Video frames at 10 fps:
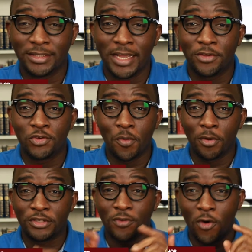Thank you so
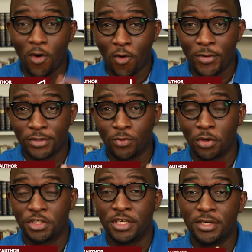much for always
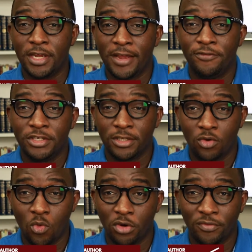watching every
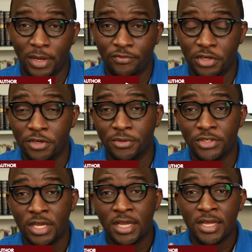single one of my
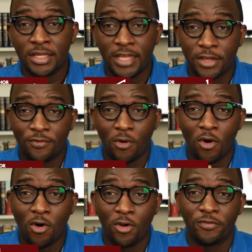videos. Thank you for
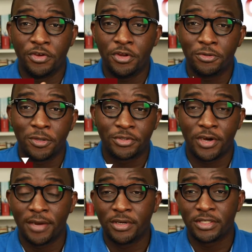all of the new
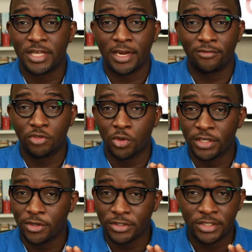subscribers that have
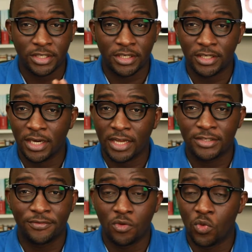joined us in the
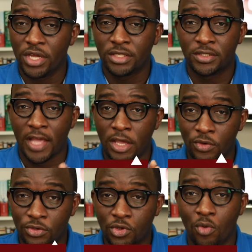last few weeks. Thank
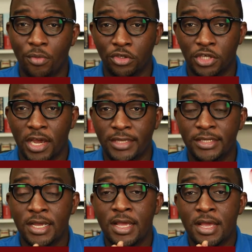you so much, guys.
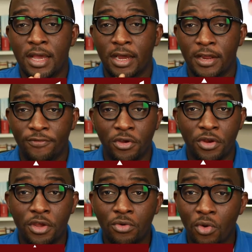If you're
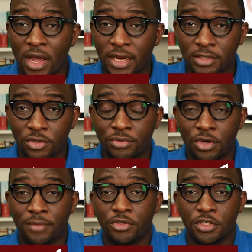new, go ahead and
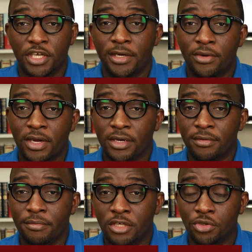subscribe to the channel
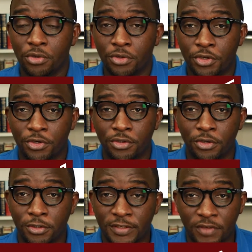and make sure you turn on your
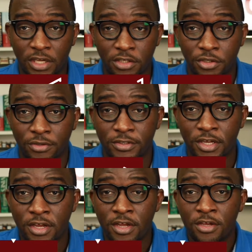notifications
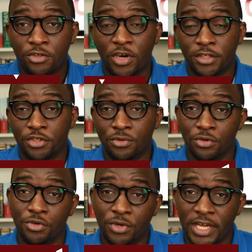so that
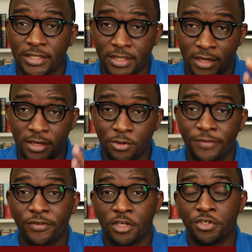you get a
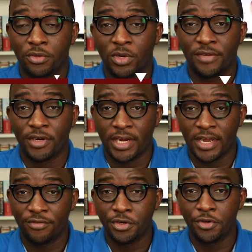notification whenever I
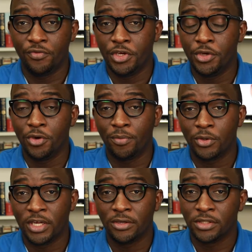have a new video
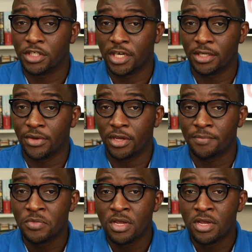uploaded on the channel here.